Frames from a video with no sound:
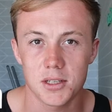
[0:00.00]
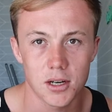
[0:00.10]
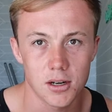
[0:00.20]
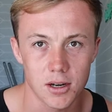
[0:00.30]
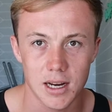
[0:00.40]
to be
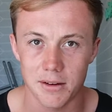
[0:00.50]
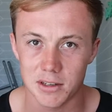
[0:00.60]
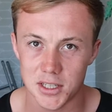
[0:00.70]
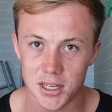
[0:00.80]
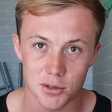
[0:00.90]
so low
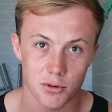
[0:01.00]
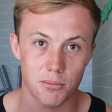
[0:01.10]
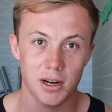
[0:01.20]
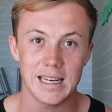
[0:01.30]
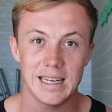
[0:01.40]
calories is you
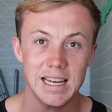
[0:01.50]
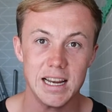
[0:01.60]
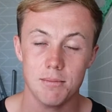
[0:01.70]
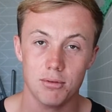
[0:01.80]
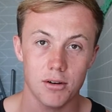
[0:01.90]
want to pick a
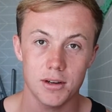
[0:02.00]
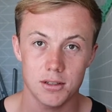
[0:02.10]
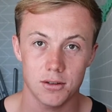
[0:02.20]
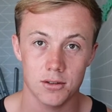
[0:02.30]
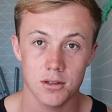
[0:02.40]
lean
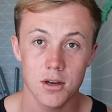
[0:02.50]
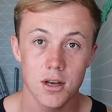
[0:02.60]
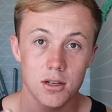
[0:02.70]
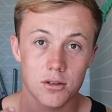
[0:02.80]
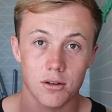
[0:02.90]
protein source, so
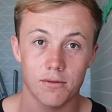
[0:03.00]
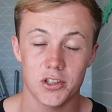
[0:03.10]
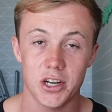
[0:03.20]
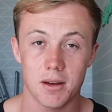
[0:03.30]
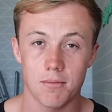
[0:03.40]
I've gone
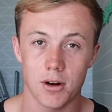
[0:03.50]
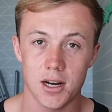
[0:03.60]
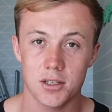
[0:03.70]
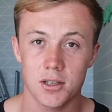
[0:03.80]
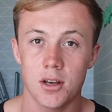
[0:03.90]
for chicken
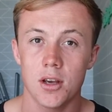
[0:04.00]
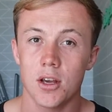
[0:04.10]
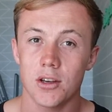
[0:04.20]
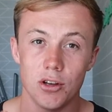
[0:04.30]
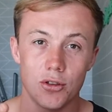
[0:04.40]
breast.
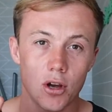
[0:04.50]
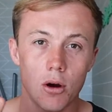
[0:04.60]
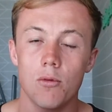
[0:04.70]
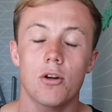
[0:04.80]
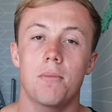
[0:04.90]
You
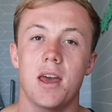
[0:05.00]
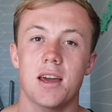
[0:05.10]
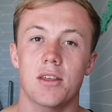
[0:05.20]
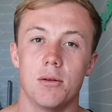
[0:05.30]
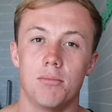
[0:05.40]
don't want to
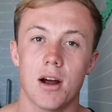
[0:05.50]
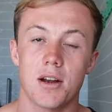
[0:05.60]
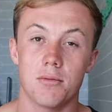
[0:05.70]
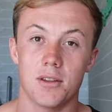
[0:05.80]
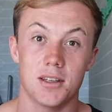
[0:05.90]
pick the
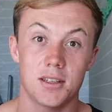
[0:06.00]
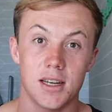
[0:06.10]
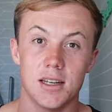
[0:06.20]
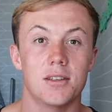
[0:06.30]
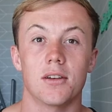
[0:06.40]
bread with the
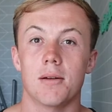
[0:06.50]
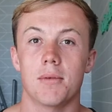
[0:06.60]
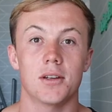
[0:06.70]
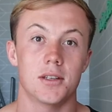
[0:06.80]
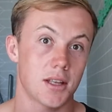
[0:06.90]
seeds on
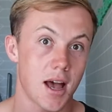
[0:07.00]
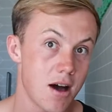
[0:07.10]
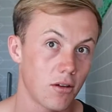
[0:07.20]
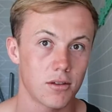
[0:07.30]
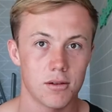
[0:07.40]
it because it's the
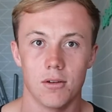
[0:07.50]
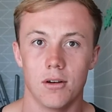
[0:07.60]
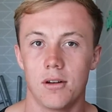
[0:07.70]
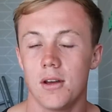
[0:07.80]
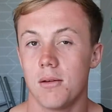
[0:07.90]
healthy
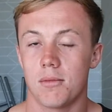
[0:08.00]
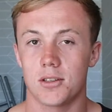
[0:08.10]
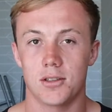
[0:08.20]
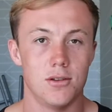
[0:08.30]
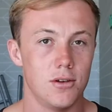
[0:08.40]
one,
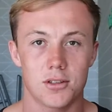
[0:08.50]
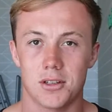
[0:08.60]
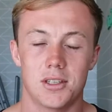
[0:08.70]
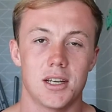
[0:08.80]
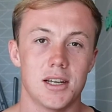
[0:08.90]
because the
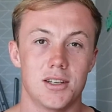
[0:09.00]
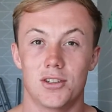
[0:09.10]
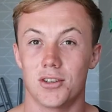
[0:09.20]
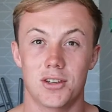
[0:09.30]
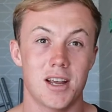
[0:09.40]
nuts and
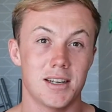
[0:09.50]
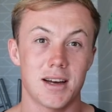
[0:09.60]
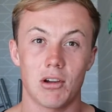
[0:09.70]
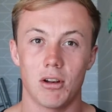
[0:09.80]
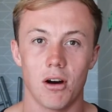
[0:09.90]
seeds just tend
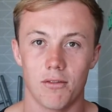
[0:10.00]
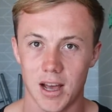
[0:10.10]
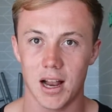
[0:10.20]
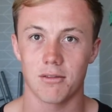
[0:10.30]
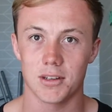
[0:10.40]
to have a lot of
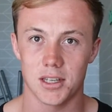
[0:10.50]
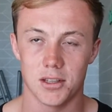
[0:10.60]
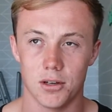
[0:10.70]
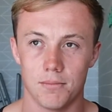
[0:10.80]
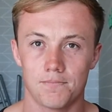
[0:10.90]
calories
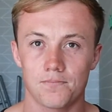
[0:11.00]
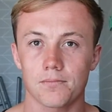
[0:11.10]
in them.